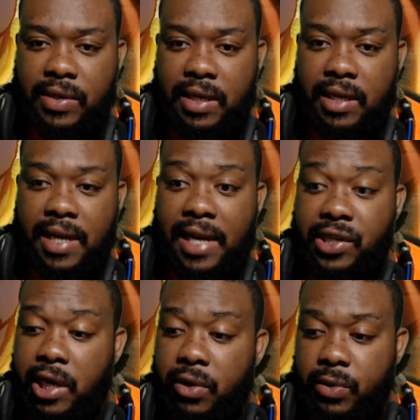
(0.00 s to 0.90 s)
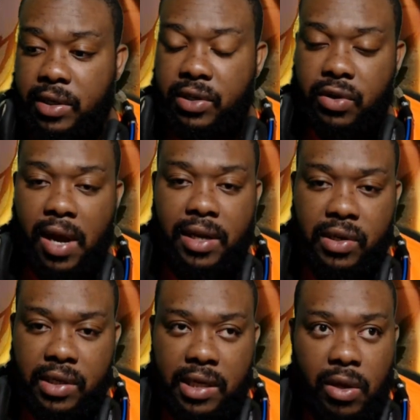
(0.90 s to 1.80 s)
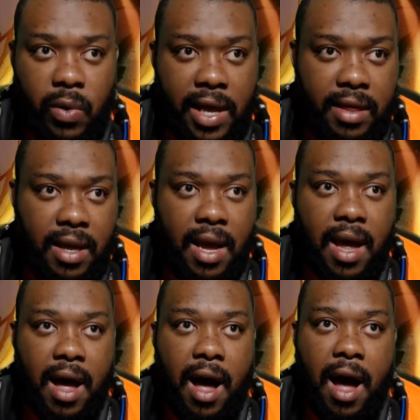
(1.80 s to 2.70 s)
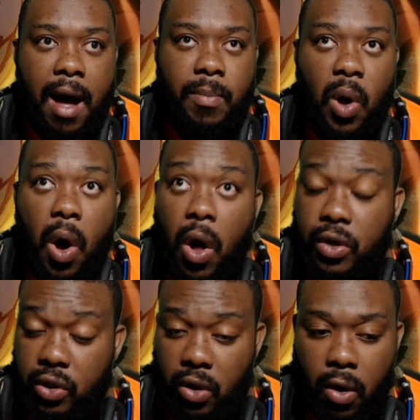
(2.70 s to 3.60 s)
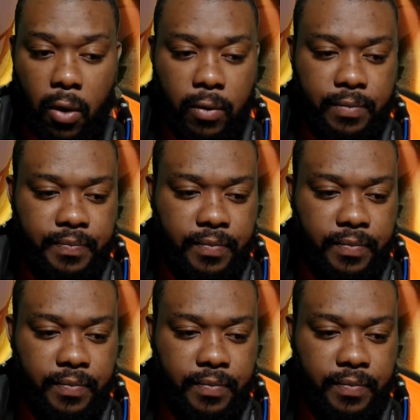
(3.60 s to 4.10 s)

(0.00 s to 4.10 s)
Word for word: the city that Genos is trying to deal with. Also,